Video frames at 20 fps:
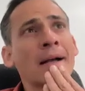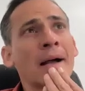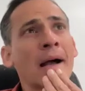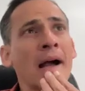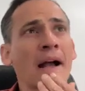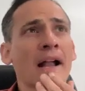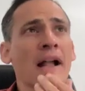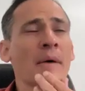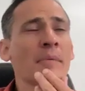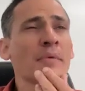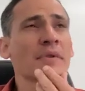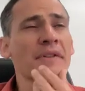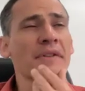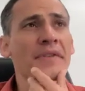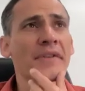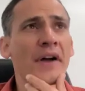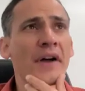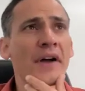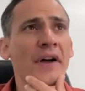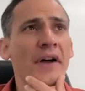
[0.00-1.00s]
a couple of
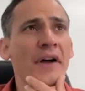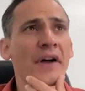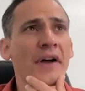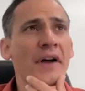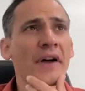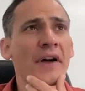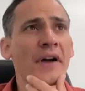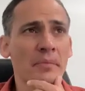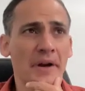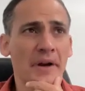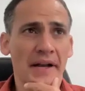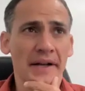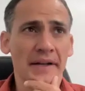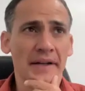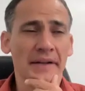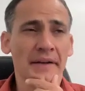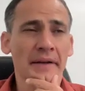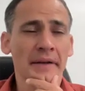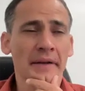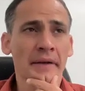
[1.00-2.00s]
thoughts come to
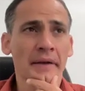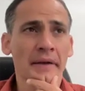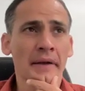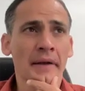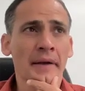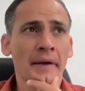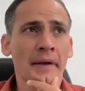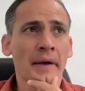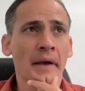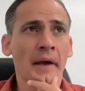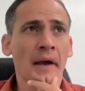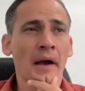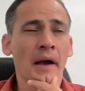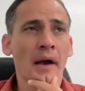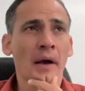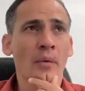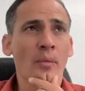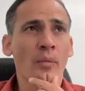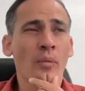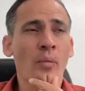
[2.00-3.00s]
mind.
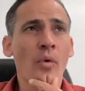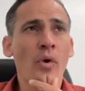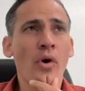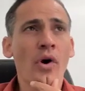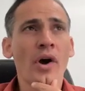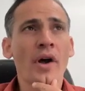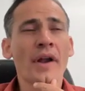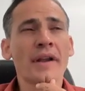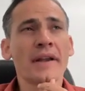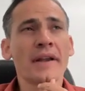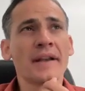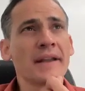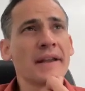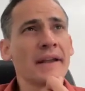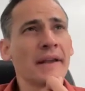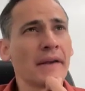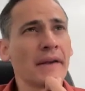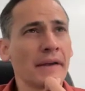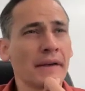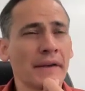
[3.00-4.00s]
One
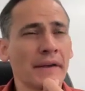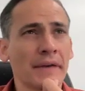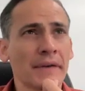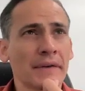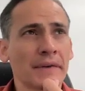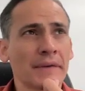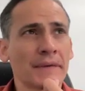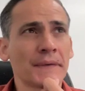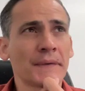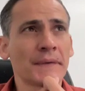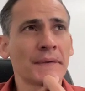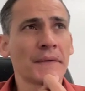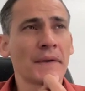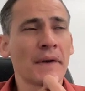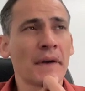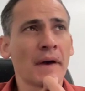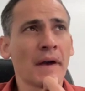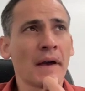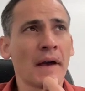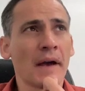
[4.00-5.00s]
is
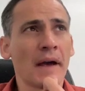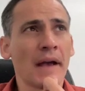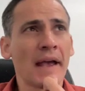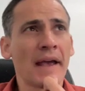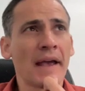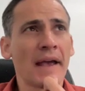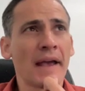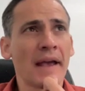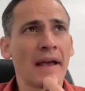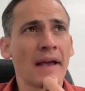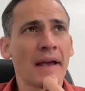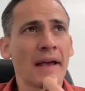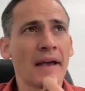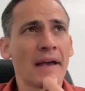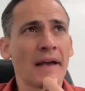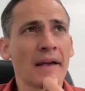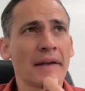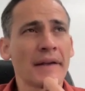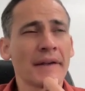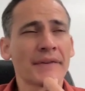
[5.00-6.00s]

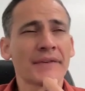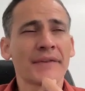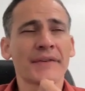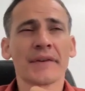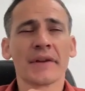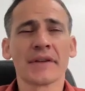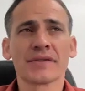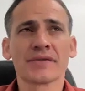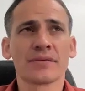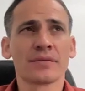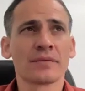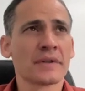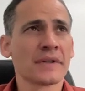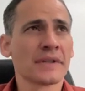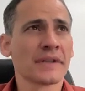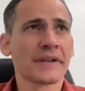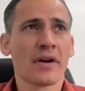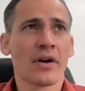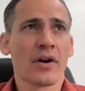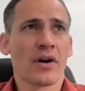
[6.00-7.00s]
it's
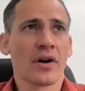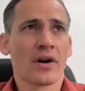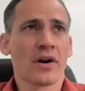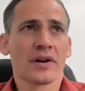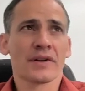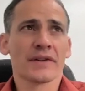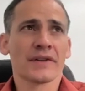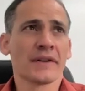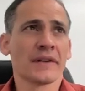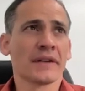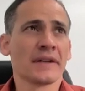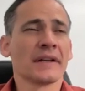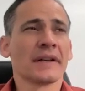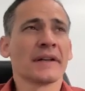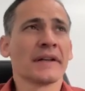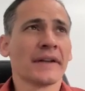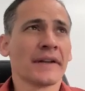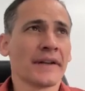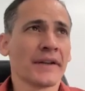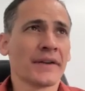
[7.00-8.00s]
really hard
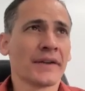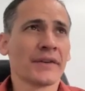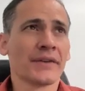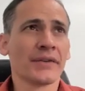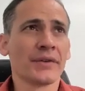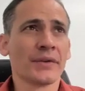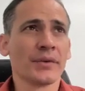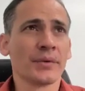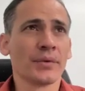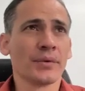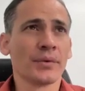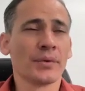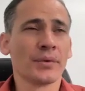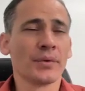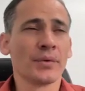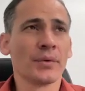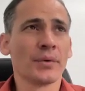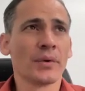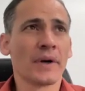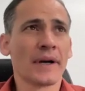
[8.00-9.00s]

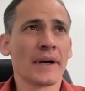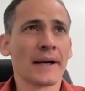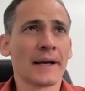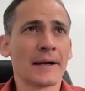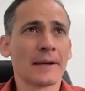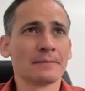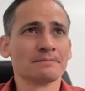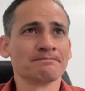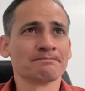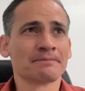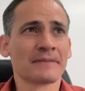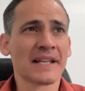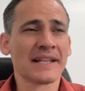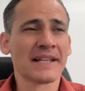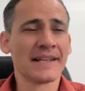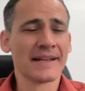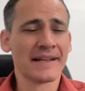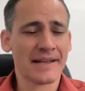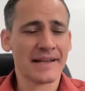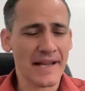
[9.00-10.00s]
to
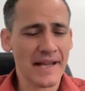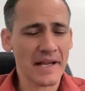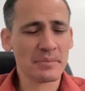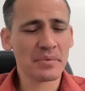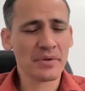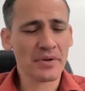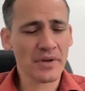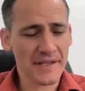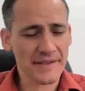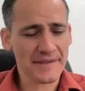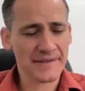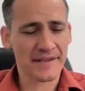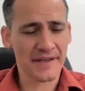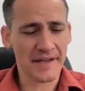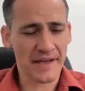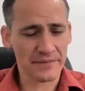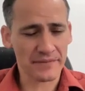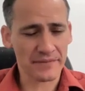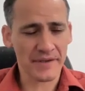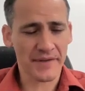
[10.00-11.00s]
get an A plus in
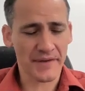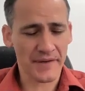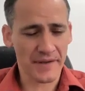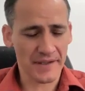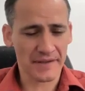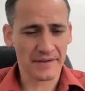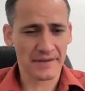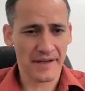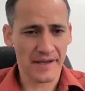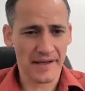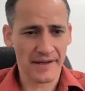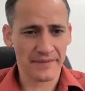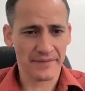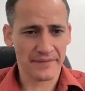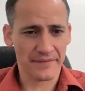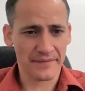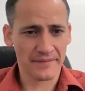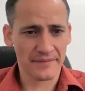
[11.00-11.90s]
everything in life.